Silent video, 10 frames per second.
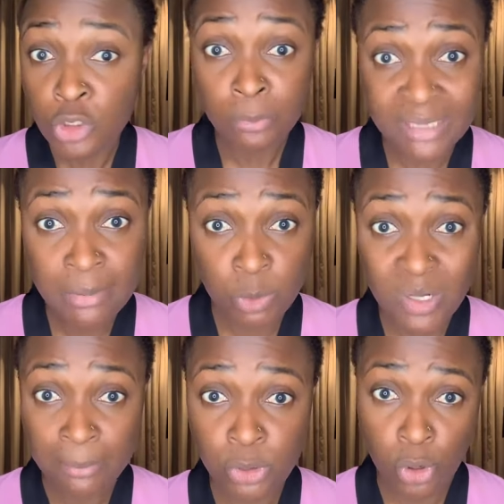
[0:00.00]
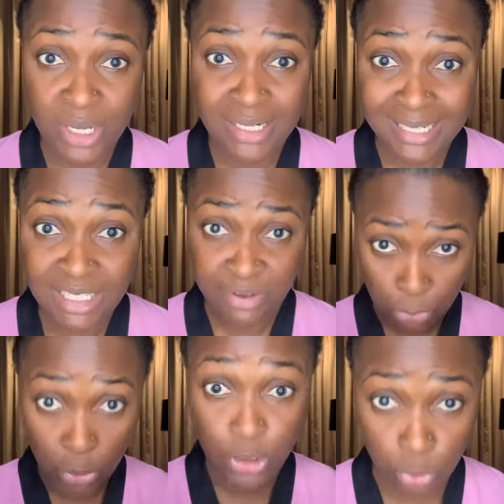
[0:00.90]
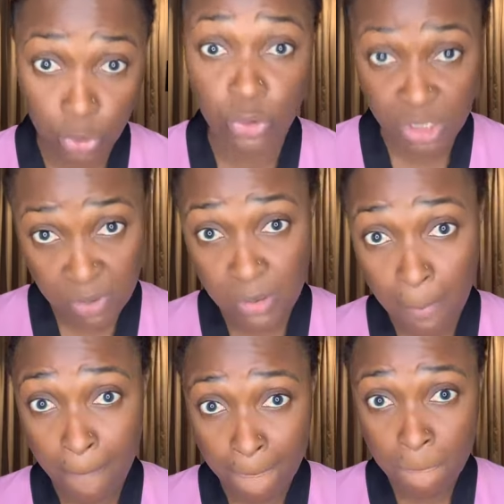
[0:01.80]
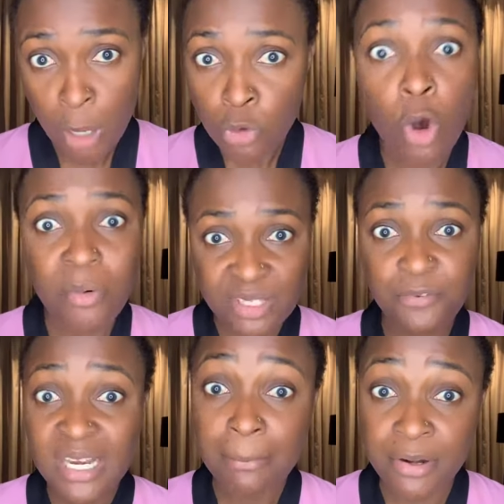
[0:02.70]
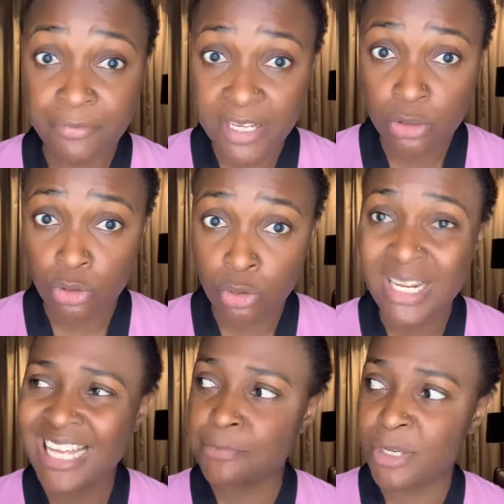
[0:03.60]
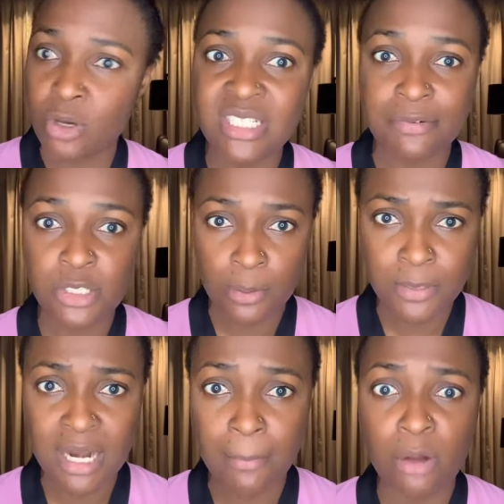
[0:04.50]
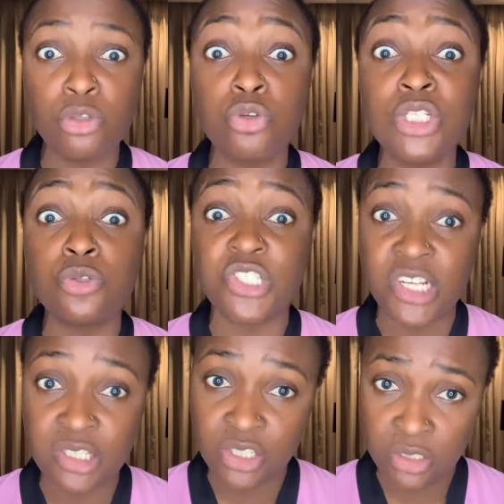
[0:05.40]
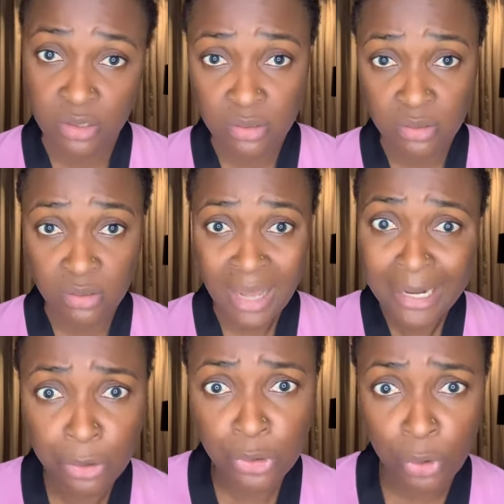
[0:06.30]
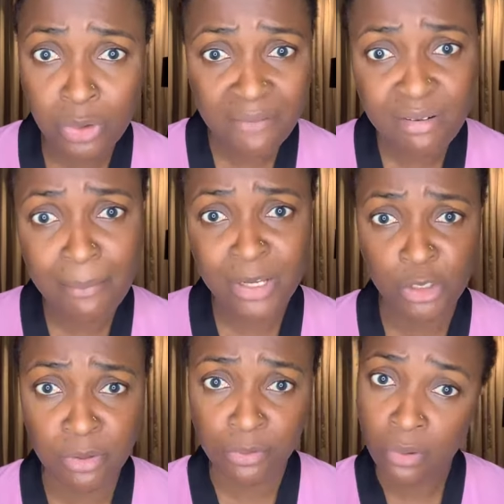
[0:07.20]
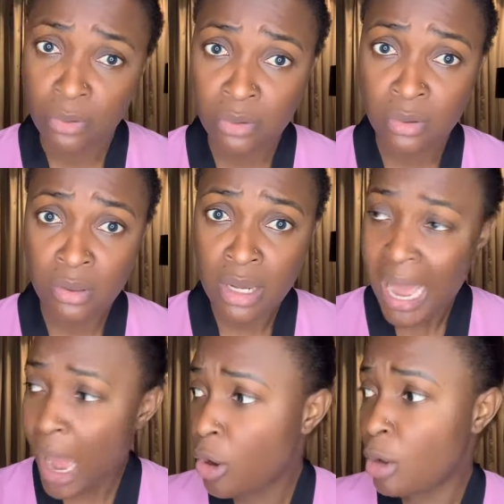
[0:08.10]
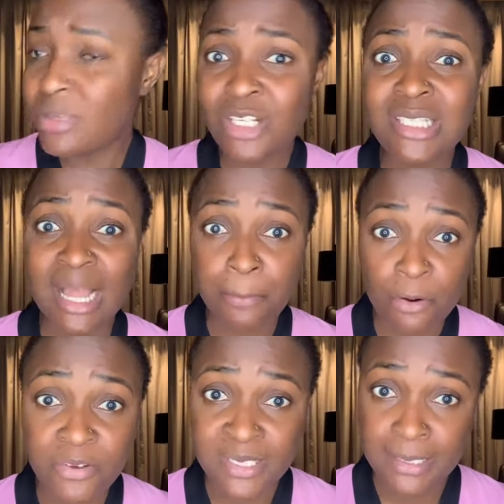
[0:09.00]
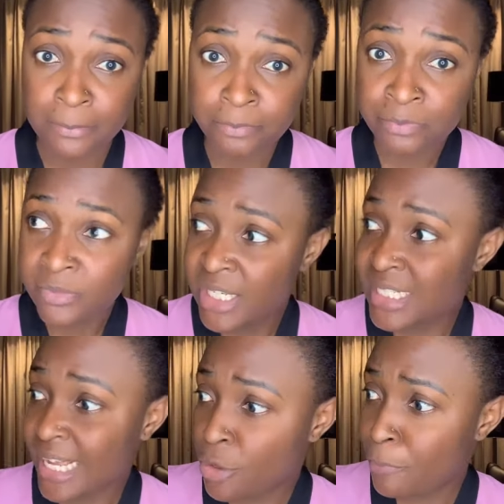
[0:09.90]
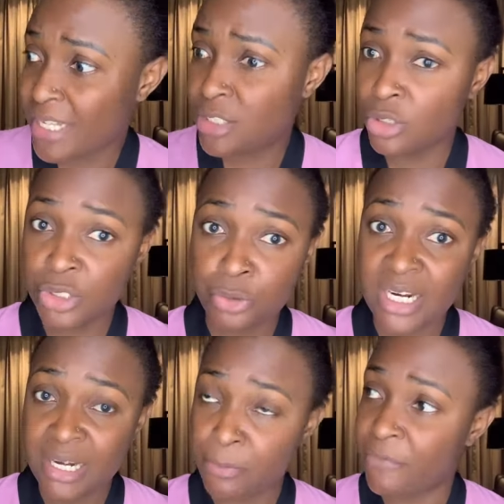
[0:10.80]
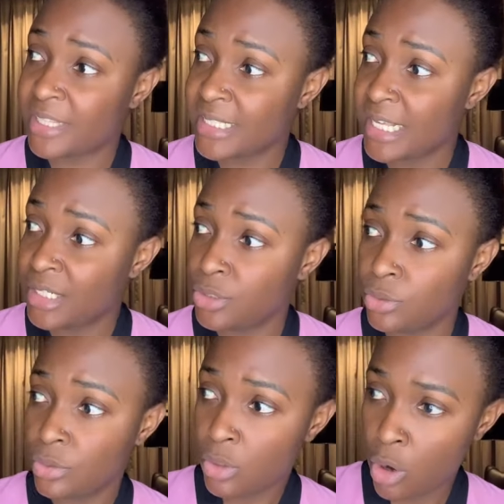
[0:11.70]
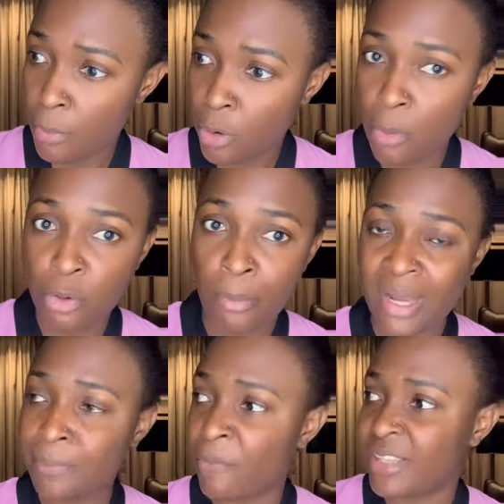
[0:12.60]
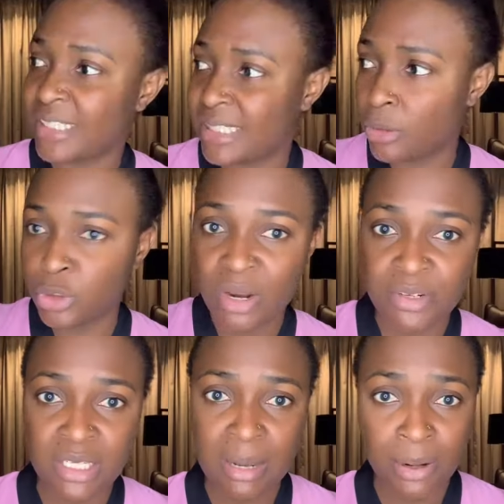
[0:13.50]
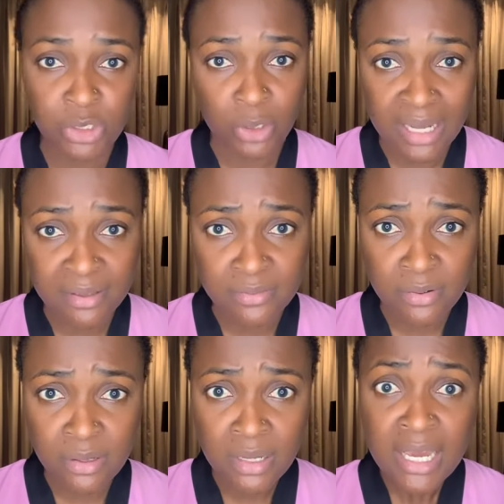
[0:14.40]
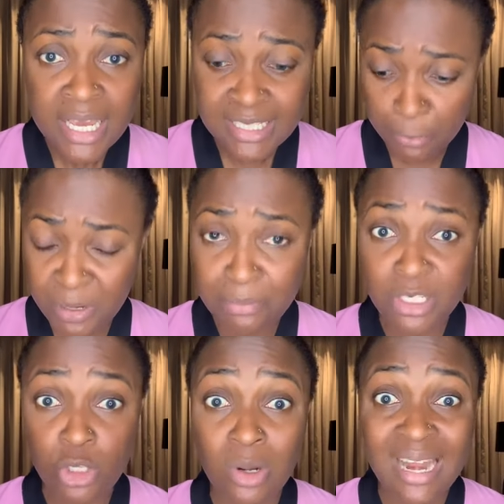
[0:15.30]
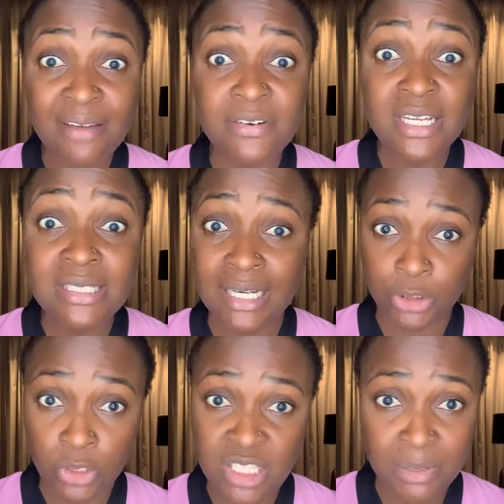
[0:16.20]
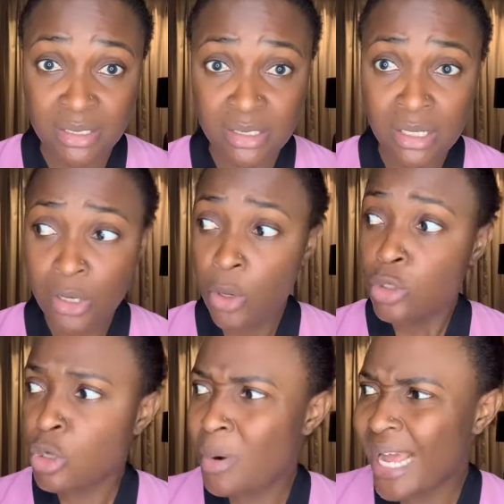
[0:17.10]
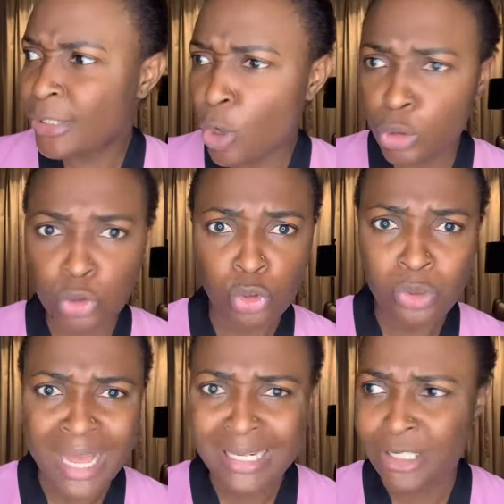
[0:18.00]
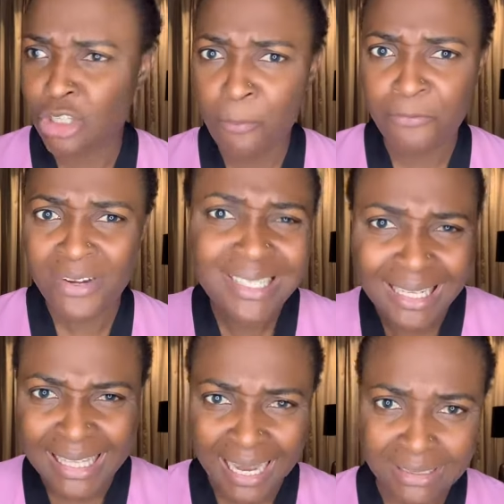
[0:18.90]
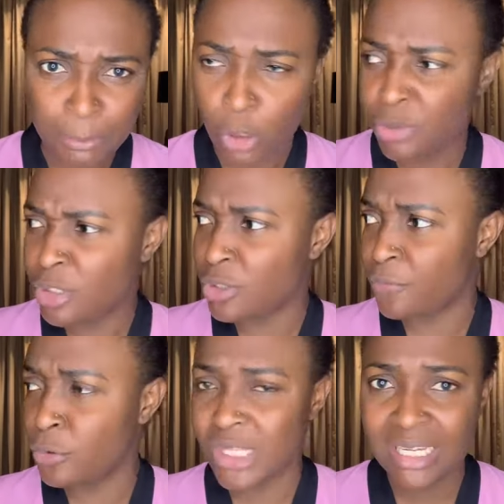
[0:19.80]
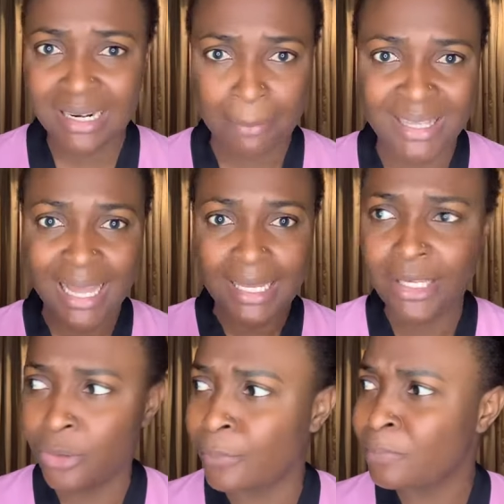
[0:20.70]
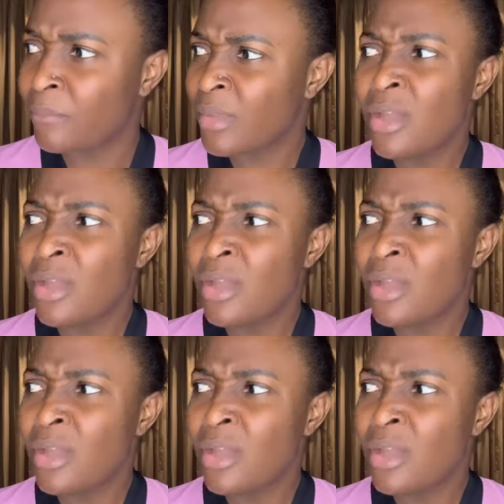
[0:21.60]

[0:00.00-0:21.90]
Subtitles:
Sometimes when I'm talking, it's as if I'm talking to you, Shebi. You always feel I'm referring to you. That's because there is something about you you need to change. I don't know you. I've never met you before. How come? It's just like prophecy. It's like you passing on the road and the prophetess telling you, come, come, come. And the prophetess tells you everything about your life. It simply means your life needs adjustment. So when I talk to you like this, stop feeling attacked. Because most of you think that I'm attacking you.